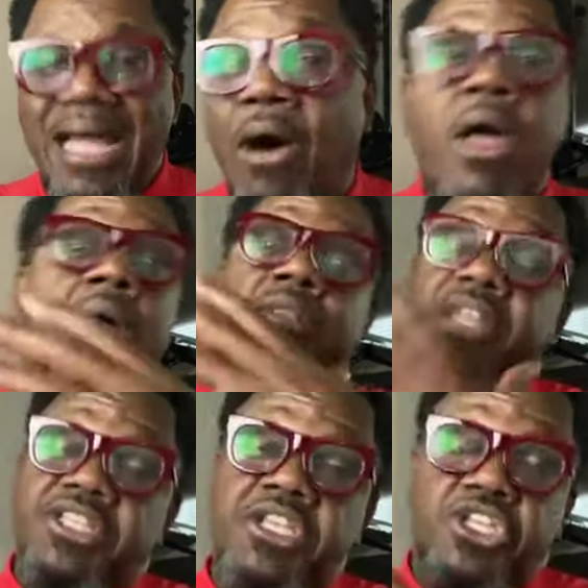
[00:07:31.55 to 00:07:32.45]
Now,
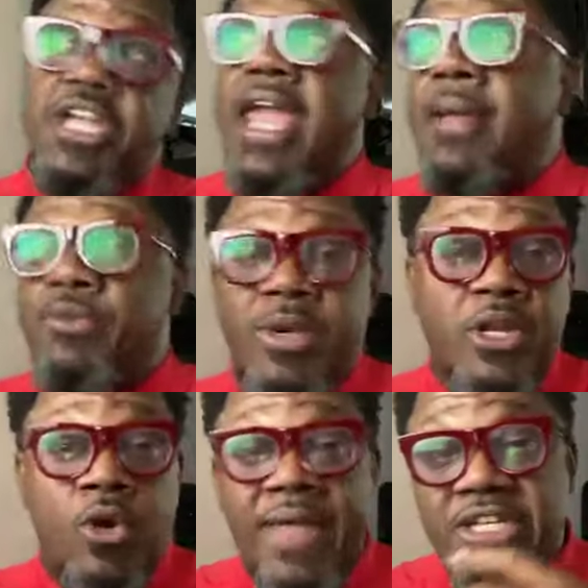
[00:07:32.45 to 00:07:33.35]
this is James.
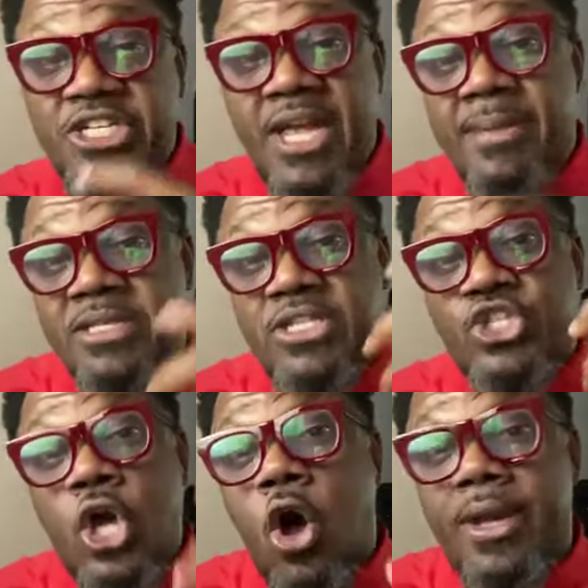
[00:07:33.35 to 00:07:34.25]
We know that James
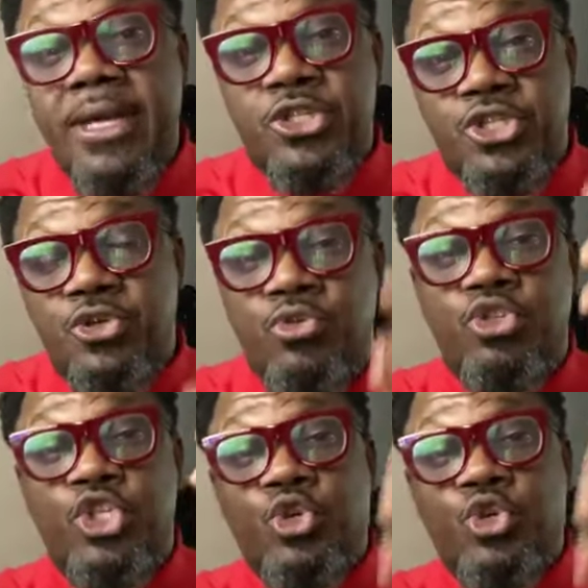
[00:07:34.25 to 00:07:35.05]
is talking to